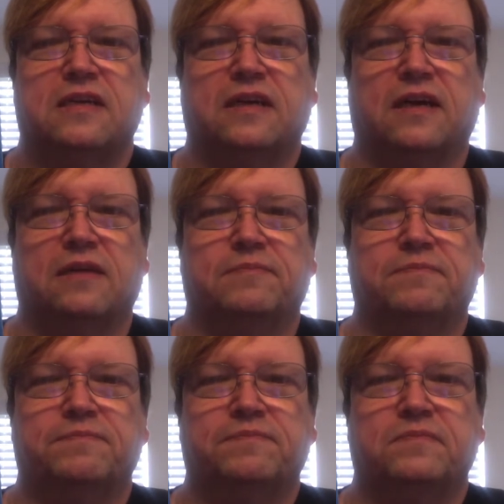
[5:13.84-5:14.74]
um,
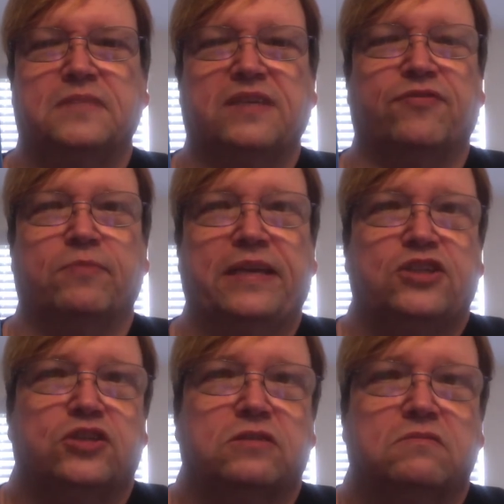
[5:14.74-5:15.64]

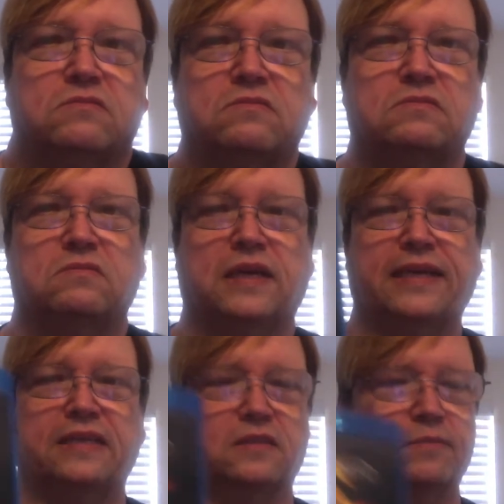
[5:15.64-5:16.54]
information I
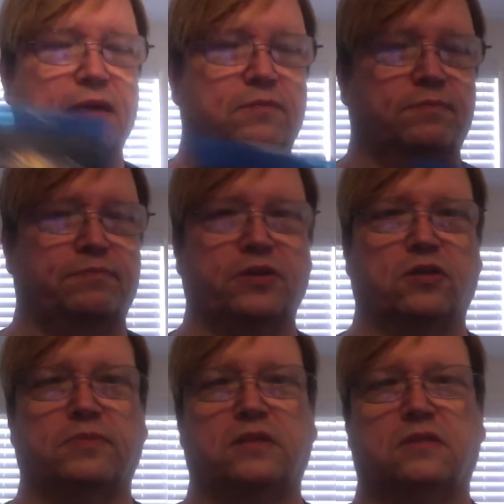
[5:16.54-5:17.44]
guess, about
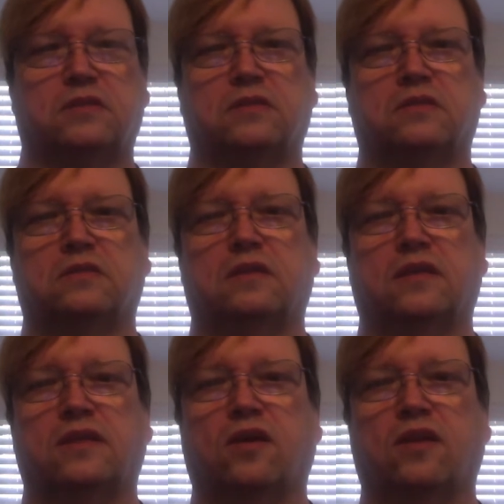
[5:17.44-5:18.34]
pyramids and, and,
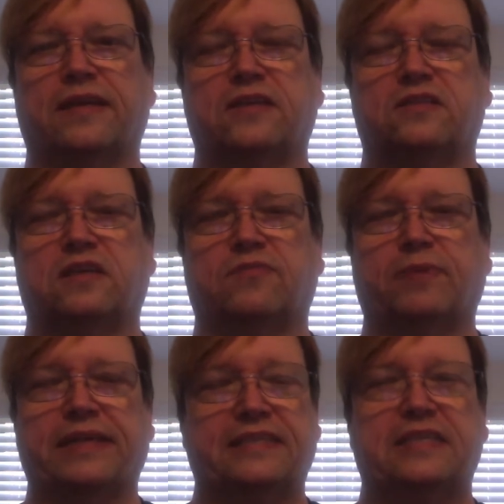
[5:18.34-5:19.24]
all of that good stuff.
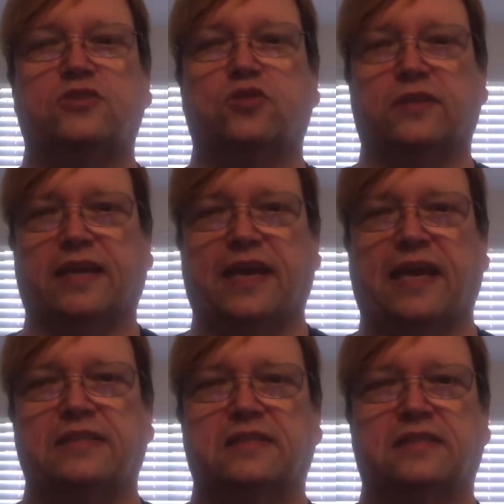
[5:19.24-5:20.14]
But I did enjoy the
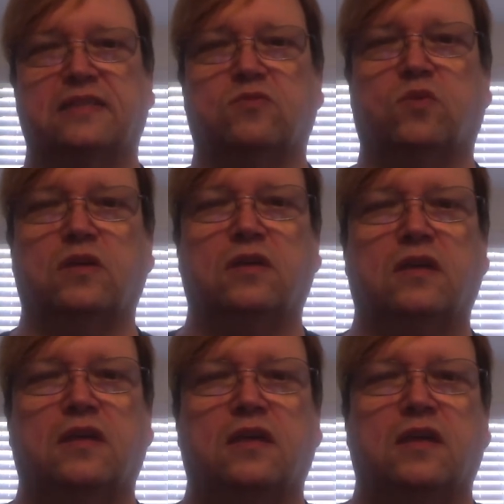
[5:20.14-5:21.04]
cast in this one.
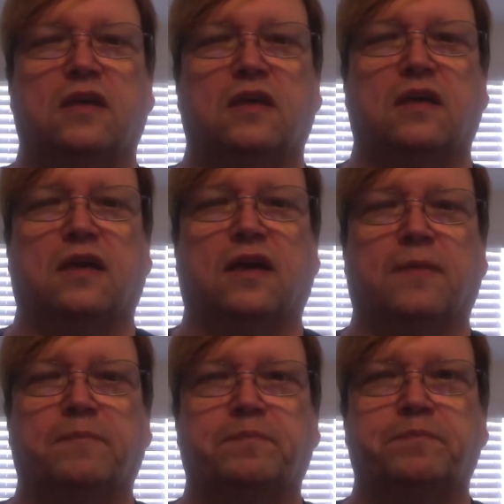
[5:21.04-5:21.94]

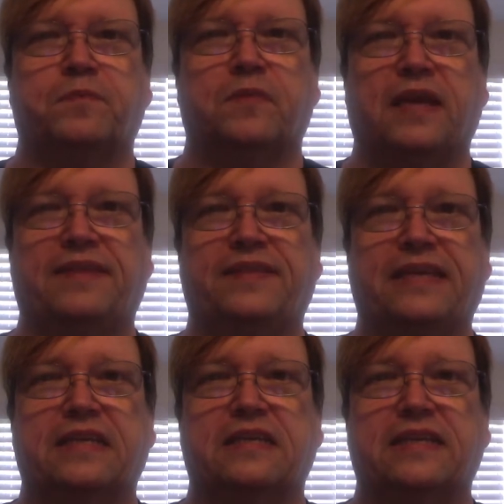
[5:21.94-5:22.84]
Um, and
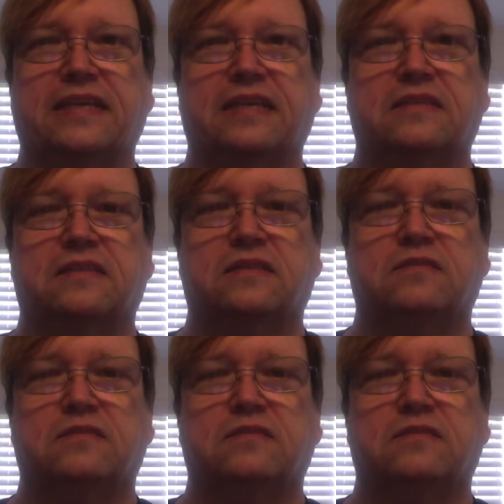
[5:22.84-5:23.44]
the ending,